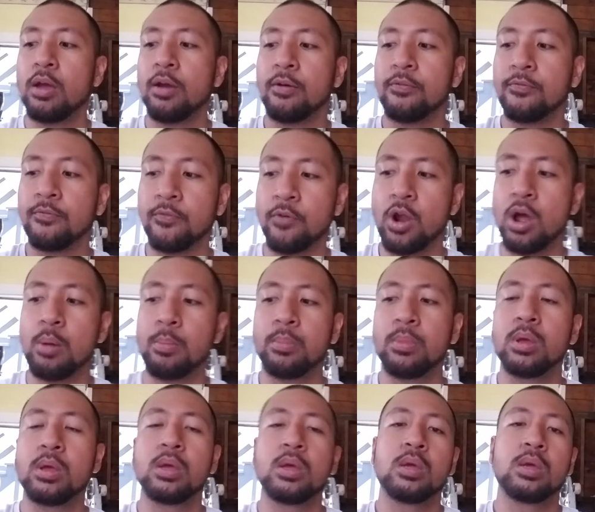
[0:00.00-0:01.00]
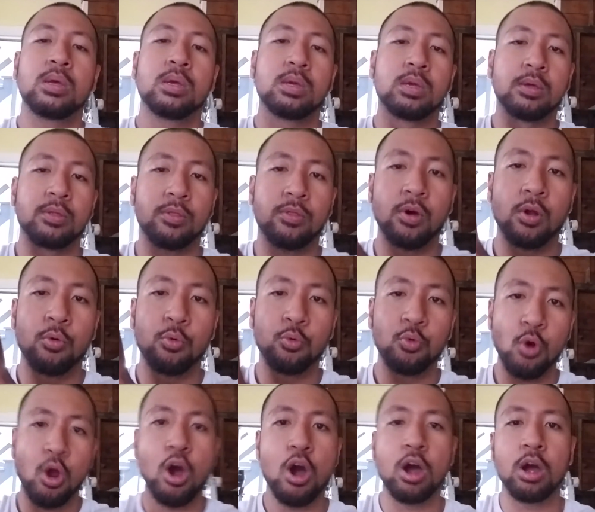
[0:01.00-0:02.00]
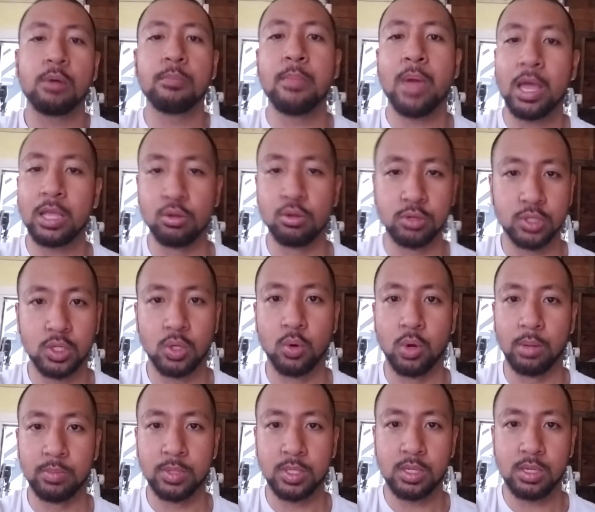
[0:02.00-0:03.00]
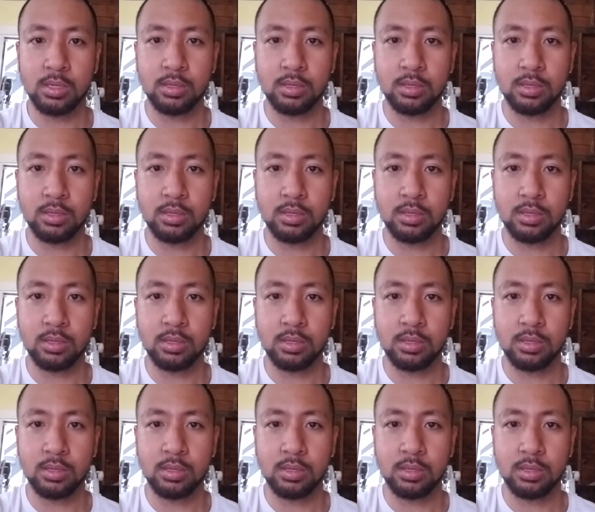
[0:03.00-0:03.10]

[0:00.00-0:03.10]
from the wrong manuscript,